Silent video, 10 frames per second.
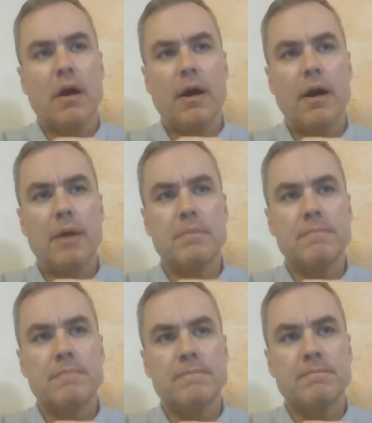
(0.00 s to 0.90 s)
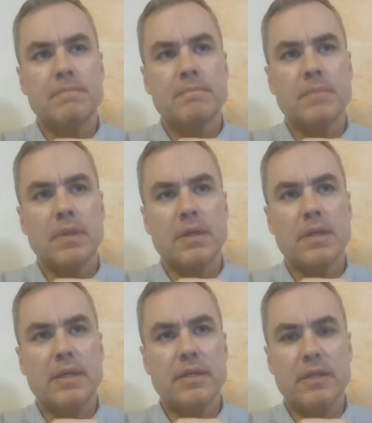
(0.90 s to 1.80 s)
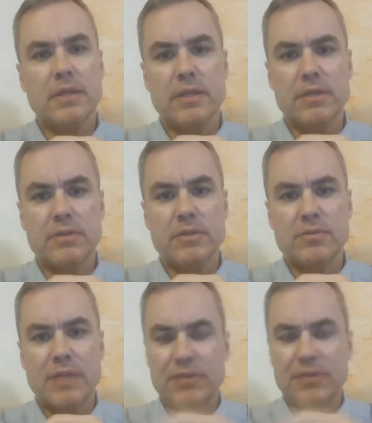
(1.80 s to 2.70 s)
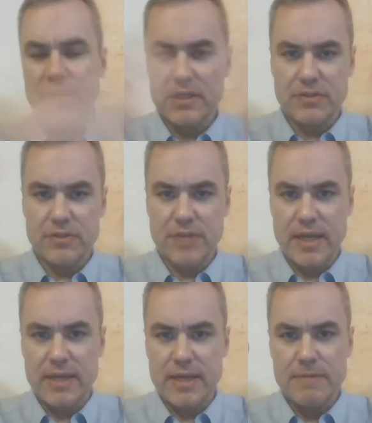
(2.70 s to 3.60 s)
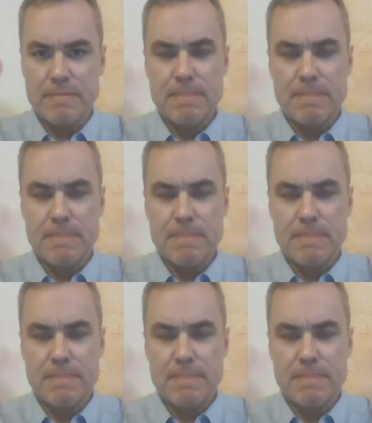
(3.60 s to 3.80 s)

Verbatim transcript: Um, it is, at the end of the day,